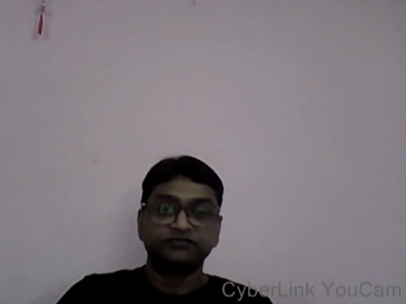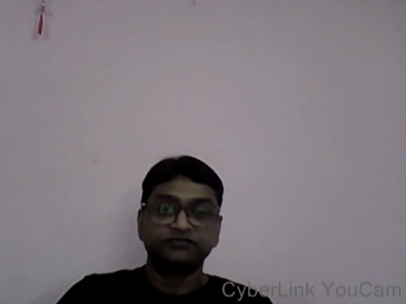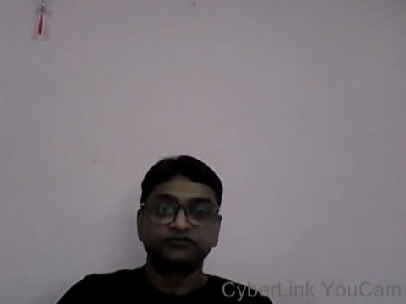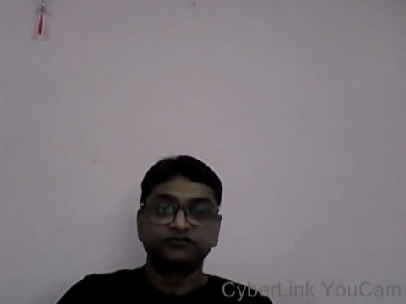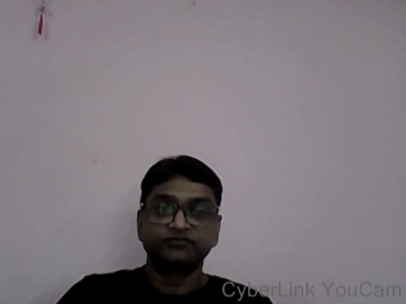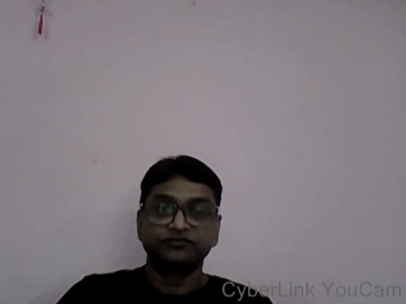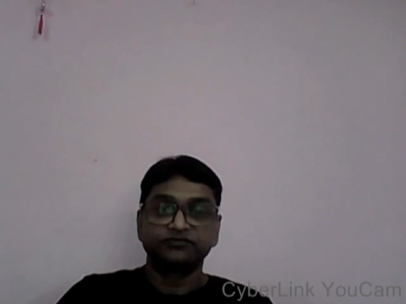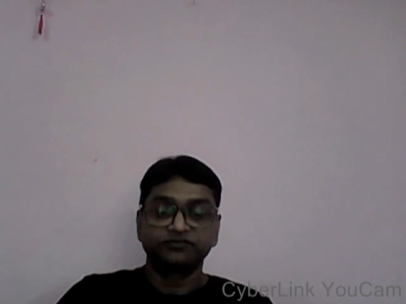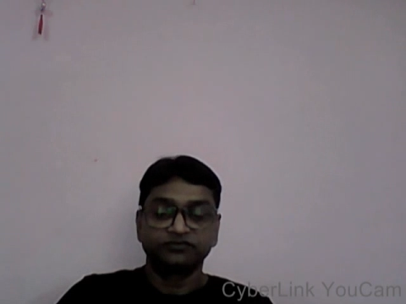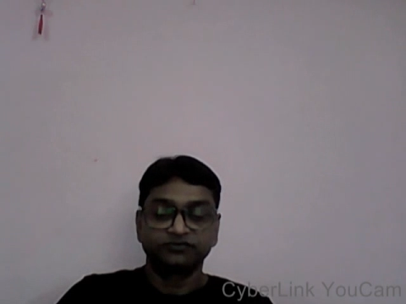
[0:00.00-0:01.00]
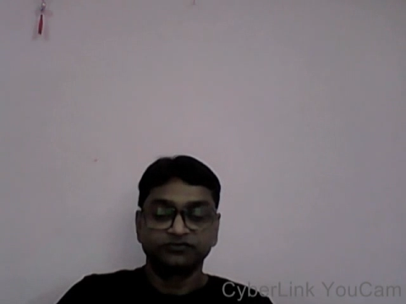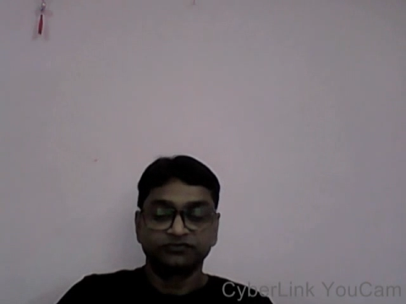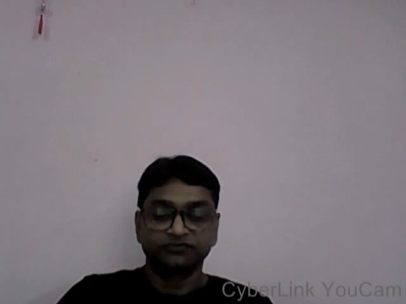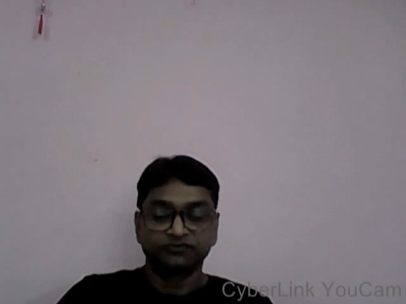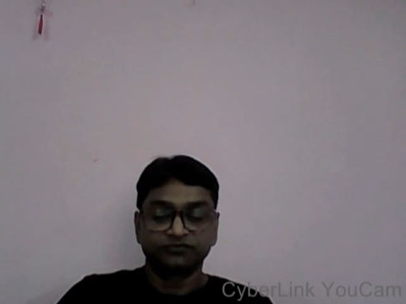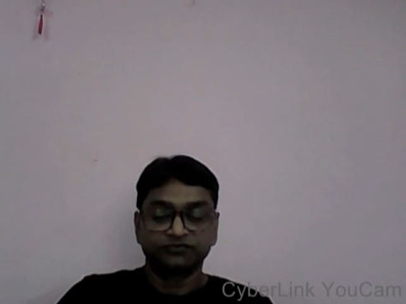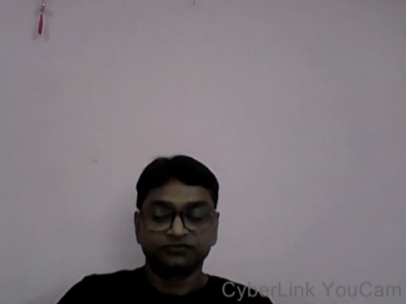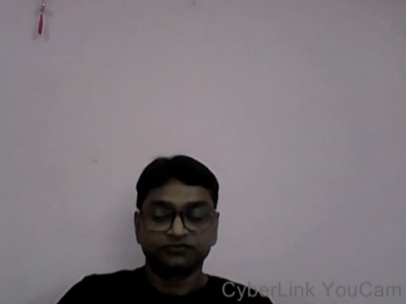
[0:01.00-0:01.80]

[no speech]